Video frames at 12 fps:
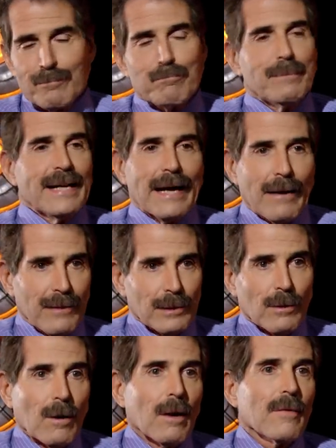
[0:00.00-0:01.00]
beyond the
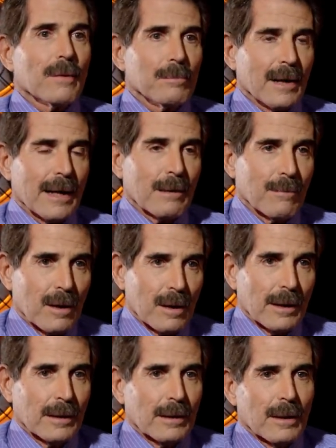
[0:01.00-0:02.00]
law in the black
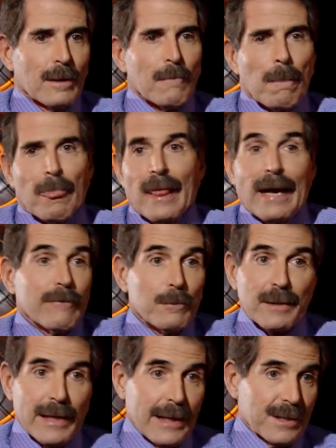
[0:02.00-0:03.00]
market.
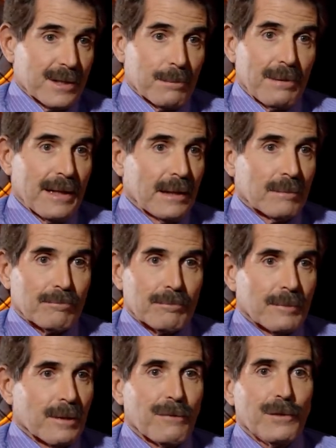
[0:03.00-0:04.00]
Everybody has to pay
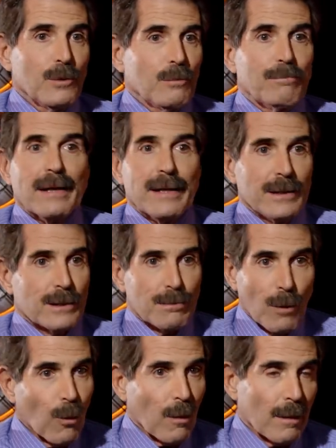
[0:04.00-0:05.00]
a few pennies
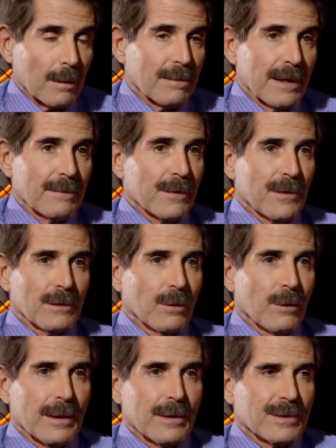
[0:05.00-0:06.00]
more to pay for the
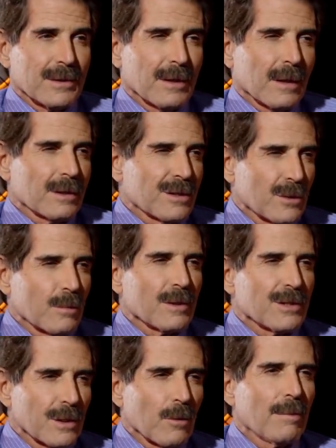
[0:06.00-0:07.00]
lawyers, and
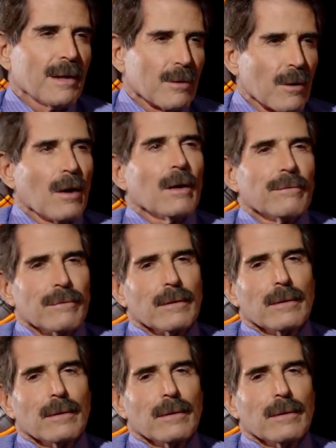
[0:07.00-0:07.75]
consumers no better off.